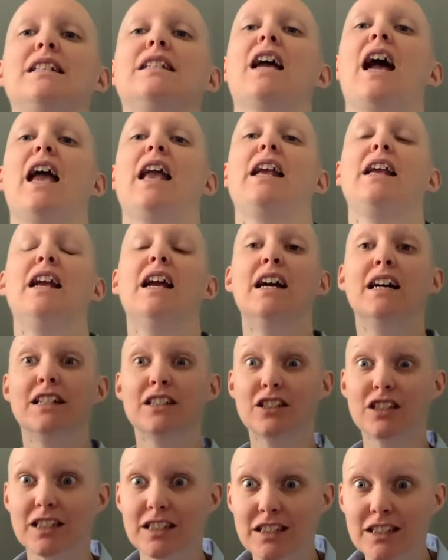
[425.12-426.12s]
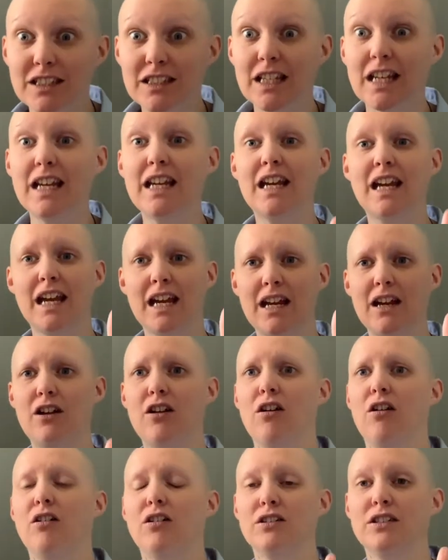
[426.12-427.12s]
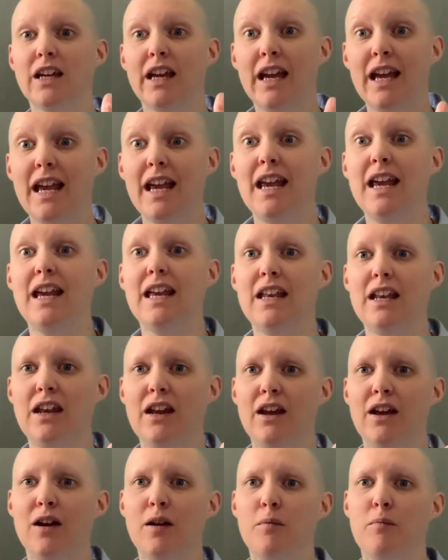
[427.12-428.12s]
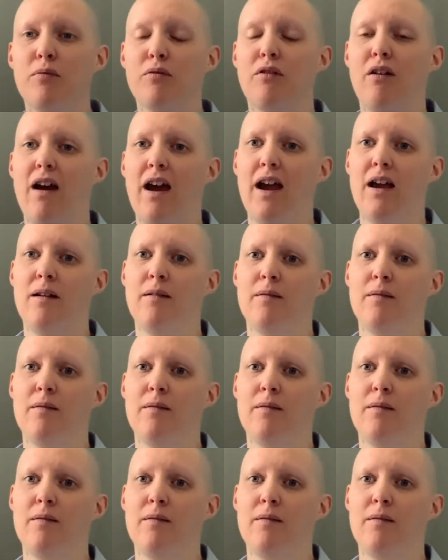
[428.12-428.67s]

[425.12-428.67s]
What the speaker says: day to seeking God in prayer.